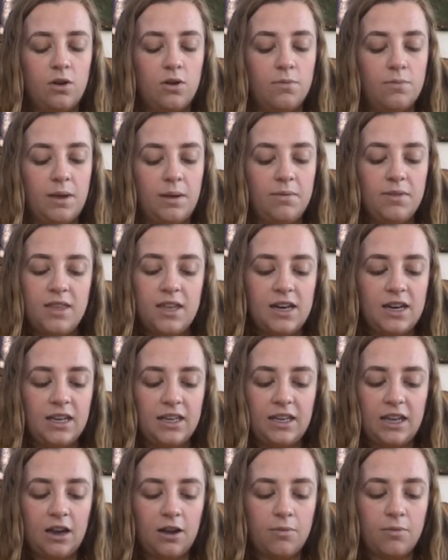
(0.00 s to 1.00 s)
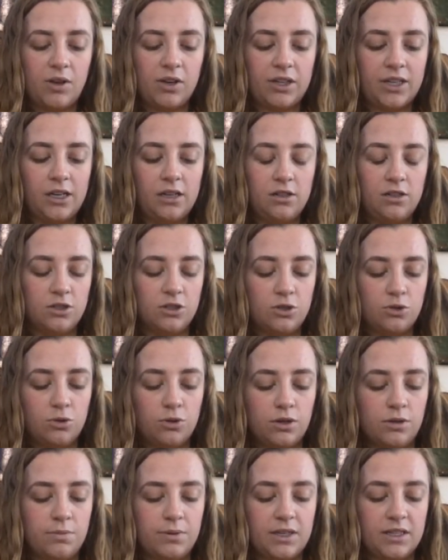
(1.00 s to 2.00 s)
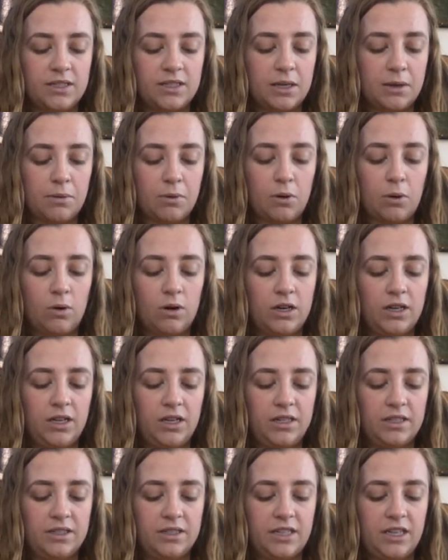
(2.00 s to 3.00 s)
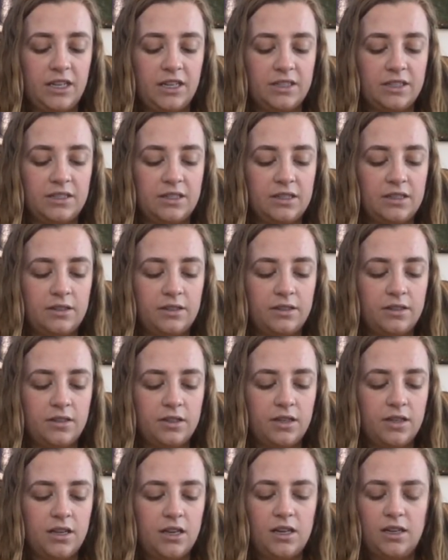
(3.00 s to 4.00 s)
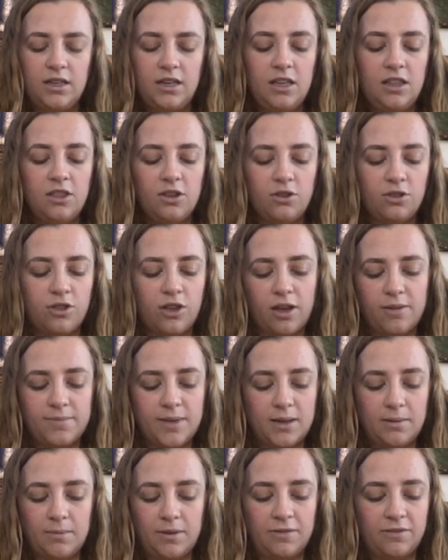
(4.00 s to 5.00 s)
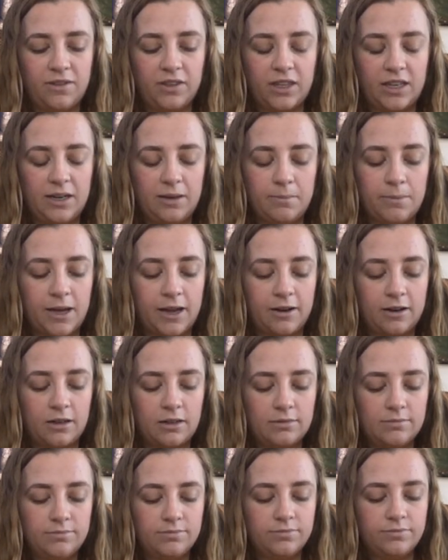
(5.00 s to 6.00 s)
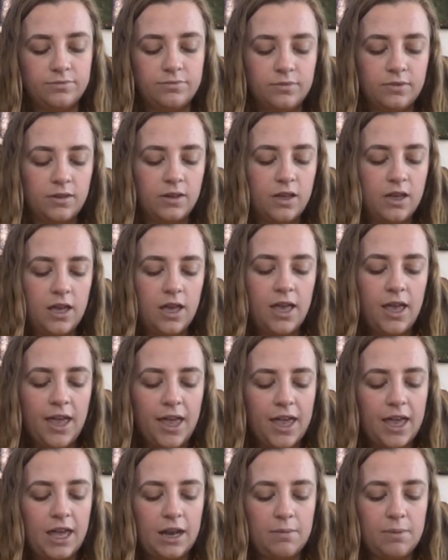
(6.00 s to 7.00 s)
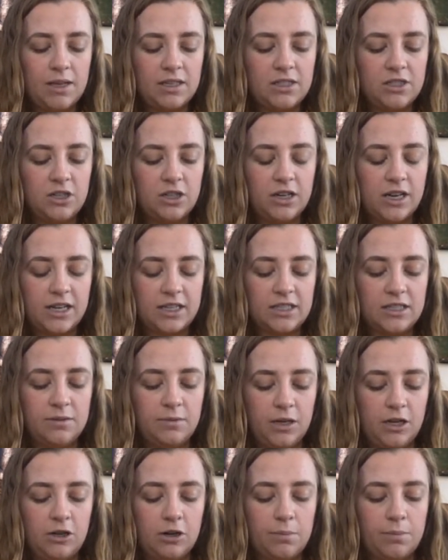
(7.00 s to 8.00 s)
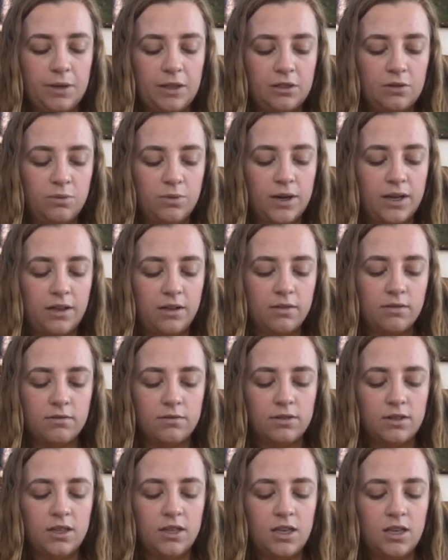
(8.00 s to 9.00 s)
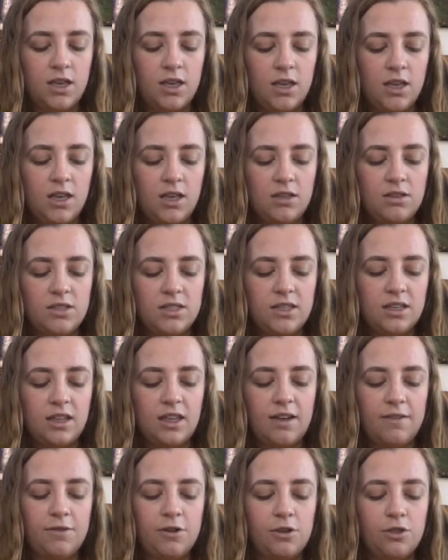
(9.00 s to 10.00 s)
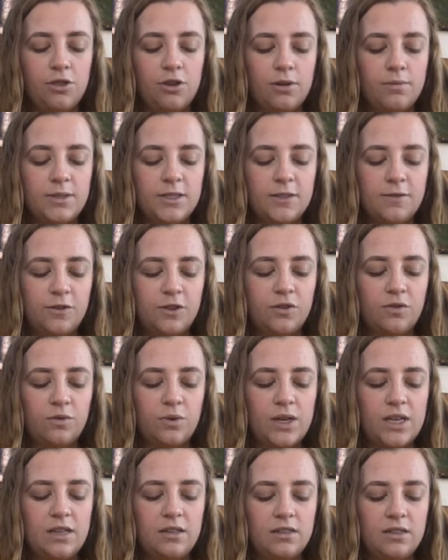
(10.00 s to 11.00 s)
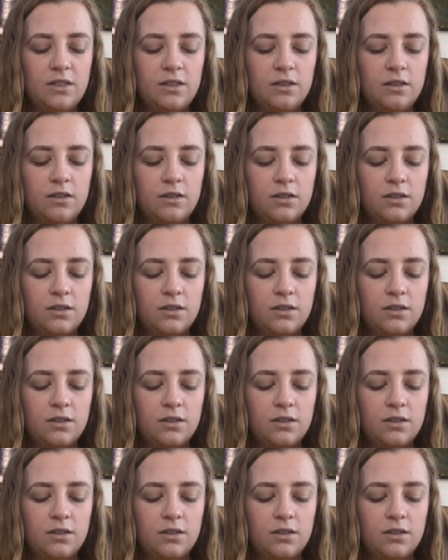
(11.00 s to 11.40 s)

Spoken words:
Maybe they didn't care about getting destroyed because they were already deceased. Neither thought made me feel any better. Annabeth stood next to me, gripping the rail. Still have your thermos full of wind?